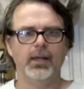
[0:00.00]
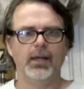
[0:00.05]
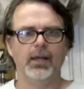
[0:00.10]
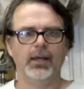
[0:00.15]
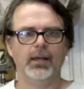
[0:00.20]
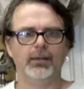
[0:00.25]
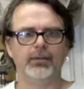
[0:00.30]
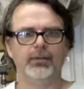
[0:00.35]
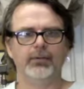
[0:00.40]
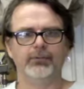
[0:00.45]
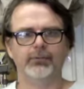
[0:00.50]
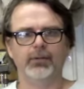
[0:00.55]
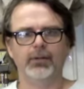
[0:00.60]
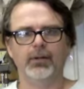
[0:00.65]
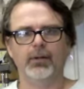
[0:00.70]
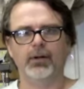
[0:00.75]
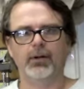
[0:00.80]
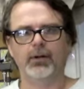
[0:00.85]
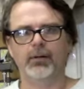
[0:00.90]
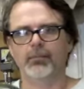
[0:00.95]
and the Sea
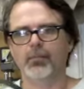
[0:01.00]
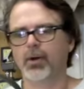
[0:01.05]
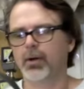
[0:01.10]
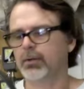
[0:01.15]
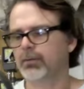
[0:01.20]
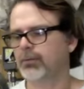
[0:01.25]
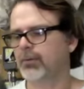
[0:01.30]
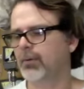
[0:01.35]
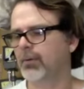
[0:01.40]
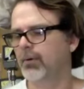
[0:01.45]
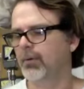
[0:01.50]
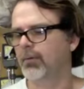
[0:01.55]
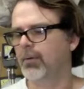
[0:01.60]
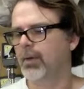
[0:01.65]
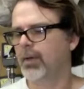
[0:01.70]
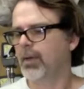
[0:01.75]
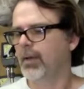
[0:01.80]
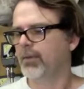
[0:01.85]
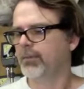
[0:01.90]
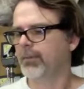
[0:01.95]
Hunter Mark II.
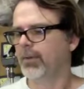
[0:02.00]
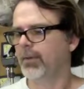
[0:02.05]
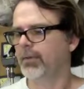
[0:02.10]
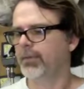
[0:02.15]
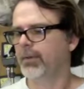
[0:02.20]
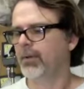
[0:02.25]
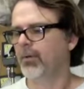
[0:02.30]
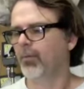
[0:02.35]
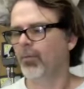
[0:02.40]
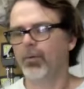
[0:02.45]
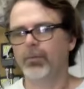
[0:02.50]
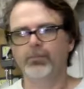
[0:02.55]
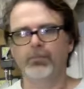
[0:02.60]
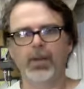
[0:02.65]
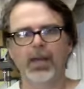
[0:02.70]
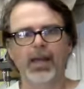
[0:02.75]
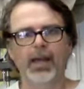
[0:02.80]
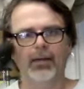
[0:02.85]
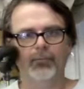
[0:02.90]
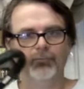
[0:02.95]
Now the only
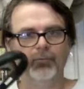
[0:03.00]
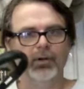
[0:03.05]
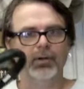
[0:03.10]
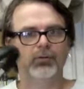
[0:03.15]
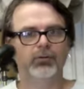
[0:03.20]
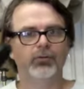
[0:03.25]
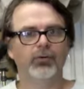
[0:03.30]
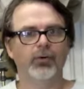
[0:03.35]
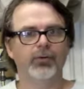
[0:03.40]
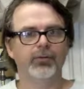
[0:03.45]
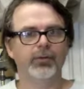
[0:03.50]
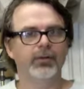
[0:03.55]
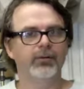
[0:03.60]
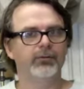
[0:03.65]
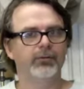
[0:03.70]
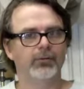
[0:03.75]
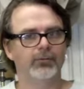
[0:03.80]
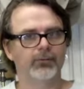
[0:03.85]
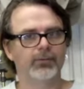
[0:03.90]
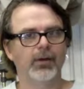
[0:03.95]
bad feature on
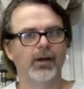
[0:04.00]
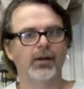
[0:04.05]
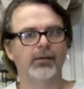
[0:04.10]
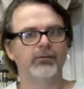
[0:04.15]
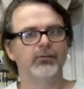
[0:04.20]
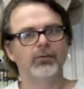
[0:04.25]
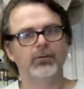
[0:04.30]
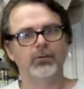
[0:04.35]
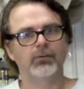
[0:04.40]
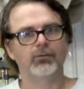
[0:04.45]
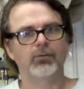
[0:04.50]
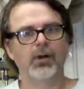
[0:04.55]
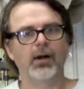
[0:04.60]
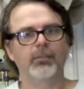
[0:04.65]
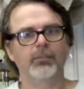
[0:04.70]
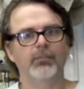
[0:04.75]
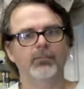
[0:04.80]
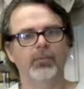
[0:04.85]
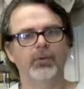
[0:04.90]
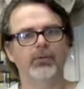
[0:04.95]
these, it's nice, you can
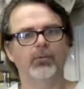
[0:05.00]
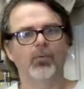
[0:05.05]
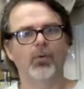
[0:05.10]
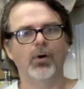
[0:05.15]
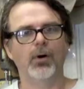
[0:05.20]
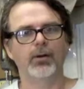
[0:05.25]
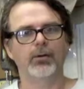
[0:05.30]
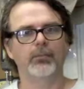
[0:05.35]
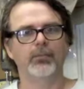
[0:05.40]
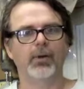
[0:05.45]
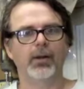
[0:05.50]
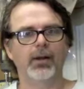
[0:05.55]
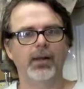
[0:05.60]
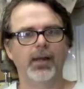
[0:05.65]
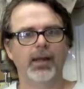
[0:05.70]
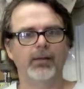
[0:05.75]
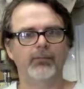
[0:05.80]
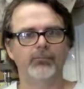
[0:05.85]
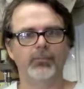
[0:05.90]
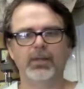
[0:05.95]
drop them into water, but I
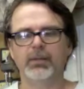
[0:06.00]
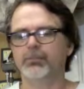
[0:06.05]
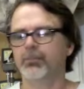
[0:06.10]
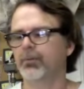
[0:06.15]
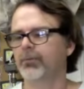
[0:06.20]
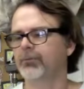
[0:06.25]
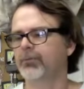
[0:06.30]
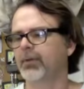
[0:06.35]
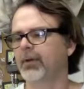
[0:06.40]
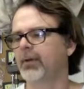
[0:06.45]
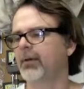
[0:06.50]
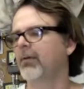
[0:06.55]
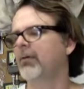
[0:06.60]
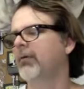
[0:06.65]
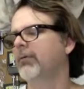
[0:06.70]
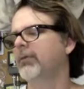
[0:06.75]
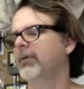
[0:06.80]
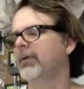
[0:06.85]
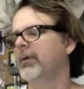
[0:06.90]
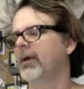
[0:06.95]
have people say,
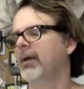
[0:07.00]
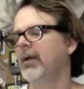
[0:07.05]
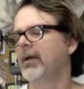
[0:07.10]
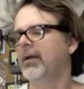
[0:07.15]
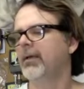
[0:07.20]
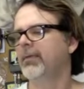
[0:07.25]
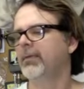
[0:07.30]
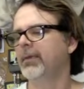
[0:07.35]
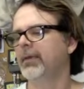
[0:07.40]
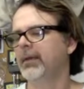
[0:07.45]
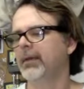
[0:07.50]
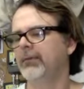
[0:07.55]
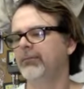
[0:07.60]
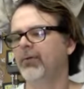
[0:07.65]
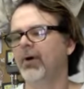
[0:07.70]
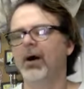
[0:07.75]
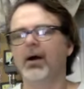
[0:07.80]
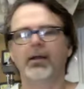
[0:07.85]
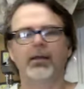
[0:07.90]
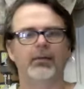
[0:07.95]
oh, the
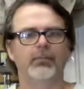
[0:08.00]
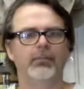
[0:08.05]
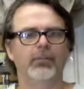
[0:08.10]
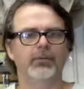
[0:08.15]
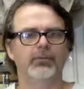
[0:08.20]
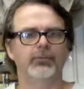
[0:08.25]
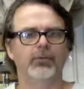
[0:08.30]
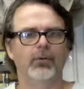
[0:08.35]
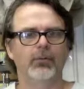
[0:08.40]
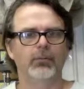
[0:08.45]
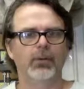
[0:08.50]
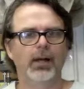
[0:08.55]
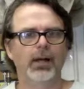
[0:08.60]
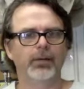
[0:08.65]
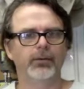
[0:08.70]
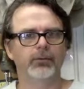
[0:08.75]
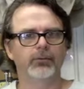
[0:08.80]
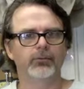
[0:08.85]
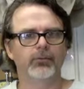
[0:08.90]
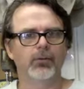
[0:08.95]
volume is so loud,
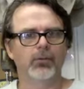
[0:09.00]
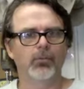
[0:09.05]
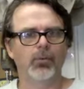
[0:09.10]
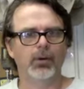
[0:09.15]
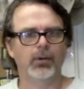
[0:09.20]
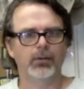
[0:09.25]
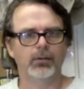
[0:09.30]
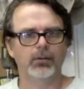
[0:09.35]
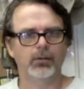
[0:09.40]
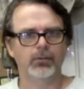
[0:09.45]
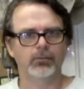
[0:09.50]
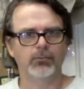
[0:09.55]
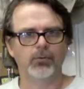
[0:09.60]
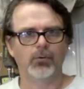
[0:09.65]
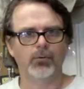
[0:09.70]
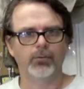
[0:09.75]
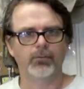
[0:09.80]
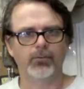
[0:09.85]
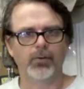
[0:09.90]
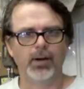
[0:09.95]
there's no way to
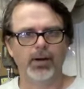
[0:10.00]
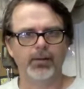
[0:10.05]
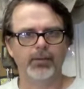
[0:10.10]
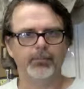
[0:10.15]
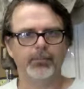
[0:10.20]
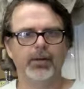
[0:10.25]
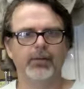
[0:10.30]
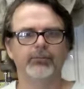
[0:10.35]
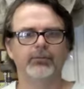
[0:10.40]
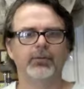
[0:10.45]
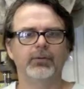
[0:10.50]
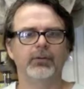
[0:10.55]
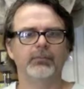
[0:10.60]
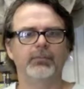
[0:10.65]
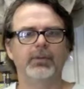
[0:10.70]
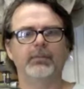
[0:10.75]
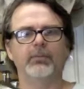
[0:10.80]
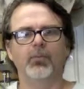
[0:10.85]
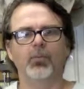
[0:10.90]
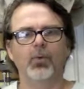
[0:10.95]
control the volume. And I've seen
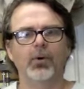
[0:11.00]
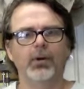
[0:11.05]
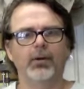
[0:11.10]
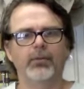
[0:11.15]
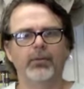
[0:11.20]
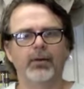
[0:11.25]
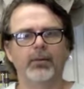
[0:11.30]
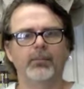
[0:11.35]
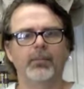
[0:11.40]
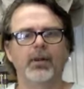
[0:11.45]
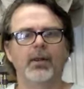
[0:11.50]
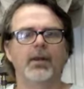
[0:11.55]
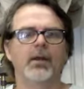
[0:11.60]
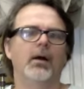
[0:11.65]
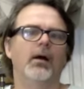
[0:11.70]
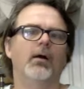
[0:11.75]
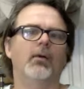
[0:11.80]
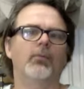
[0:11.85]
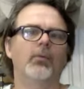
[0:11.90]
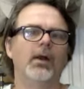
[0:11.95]
people wear them
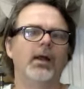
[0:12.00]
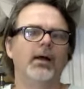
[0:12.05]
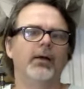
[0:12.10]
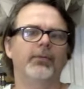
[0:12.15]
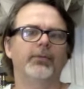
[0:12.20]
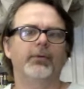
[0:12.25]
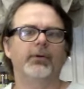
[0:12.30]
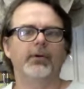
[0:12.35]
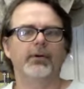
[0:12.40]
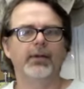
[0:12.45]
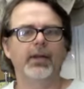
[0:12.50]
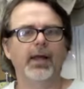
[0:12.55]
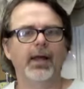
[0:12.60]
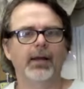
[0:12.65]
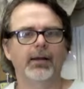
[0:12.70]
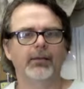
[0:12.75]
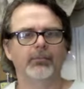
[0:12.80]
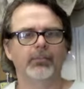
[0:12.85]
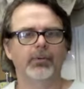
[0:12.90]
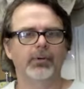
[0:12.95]
around their
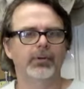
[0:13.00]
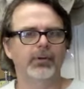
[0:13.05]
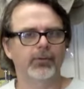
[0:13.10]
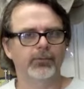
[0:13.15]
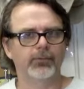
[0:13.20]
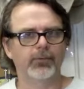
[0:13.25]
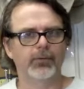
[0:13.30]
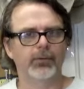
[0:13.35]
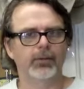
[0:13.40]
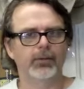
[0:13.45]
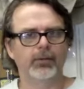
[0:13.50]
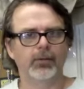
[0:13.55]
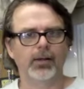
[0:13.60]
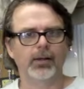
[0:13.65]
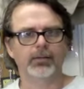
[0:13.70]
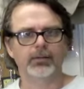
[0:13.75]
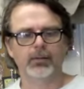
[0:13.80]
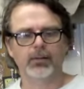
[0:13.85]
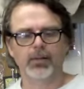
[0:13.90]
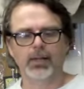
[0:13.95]
neck because they didn't
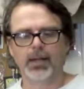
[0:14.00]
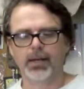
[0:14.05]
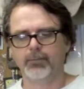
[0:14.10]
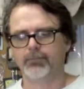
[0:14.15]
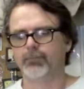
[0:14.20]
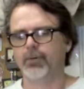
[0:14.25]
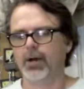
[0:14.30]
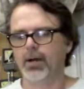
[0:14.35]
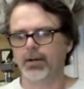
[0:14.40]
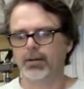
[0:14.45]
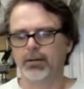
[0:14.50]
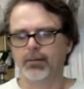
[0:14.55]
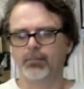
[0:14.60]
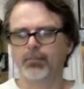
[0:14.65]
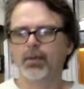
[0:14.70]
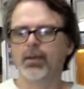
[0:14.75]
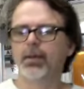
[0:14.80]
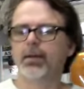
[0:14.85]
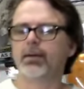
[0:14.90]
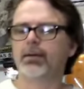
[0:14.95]
like the loud volume.
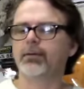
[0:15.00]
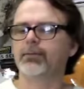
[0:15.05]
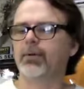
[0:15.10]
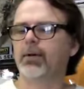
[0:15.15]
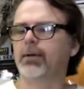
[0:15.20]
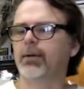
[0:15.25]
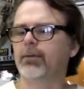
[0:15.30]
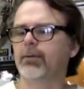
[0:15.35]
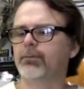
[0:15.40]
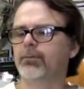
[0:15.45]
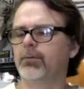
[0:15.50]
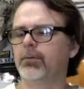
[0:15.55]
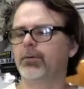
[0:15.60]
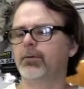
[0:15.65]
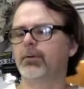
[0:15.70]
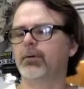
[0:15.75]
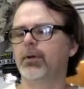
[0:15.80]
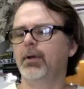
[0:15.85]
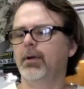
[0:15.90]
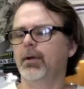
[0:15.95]
Because I guess
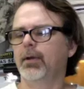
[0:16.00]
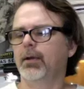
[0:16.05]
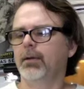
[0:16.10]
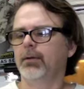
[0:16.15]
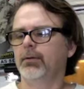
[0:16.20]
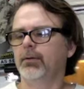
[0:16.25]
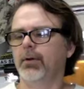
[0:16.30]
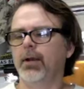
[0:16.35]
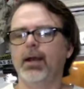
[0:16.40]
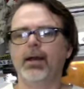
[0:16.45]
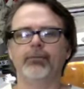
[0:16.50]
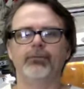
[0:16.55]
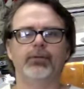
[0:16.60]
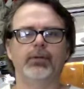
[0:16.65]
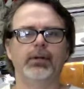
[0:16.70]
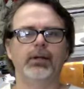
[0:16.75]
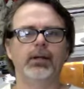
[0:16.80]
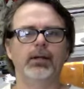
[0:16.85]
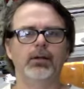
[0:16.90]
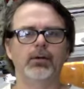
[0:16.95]
you're having
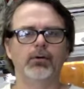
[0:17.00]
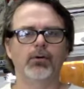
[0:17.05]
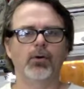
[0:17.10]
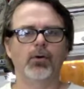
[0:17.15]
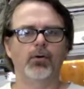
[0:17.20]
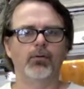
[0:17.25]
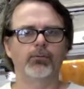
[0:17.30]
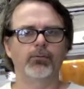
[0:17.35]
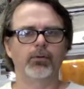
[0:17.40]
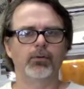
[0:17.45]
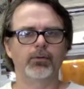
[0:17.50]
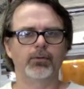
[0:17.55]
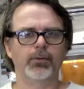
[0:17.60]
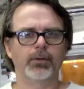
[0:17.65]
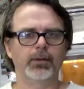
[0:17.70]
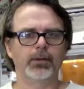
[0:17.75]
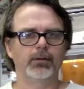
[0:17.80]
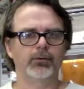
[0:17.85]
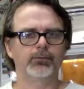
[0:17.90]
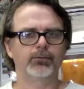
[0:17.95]
to hear over
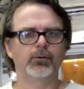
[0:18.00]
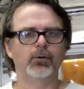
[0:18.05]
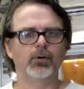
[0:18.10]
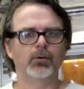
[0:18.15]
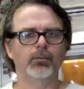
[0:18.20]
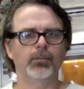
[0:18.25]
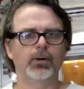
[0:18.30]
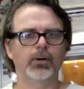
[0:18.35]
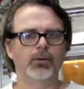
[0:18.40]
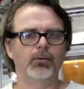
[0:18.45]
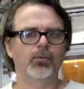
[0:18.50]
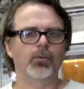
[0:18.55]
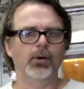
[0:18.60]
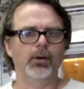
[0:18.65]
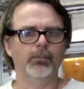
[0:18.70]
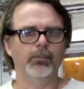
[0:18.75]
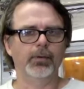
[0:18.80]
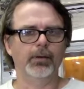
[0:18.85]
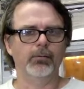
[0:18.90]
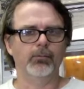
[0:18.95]
the scuba
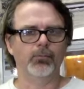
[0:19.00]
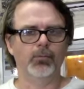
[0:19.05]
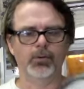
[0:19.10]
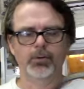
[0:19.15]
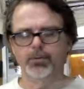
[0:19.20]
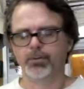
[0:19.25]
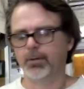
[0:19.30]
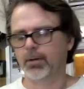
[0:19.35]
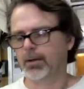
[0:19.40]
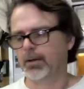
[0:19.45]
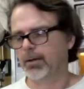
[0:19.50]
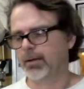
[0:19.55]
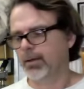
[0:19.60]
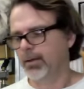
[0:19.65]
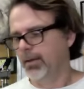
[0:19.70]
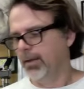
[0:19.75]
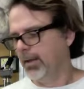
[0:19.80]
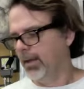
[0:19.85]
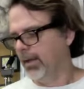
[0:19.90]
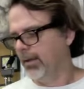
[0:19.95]
equipment with
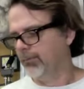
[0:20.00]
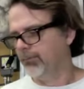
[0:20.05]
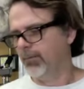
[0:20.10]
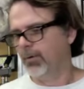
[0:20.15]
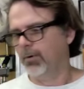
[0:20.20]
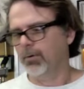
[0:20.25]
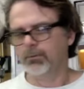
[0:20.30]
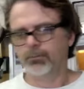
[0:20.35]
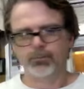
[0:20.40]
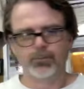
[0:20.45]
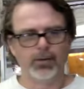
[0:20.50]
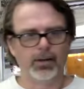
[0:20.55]
headphones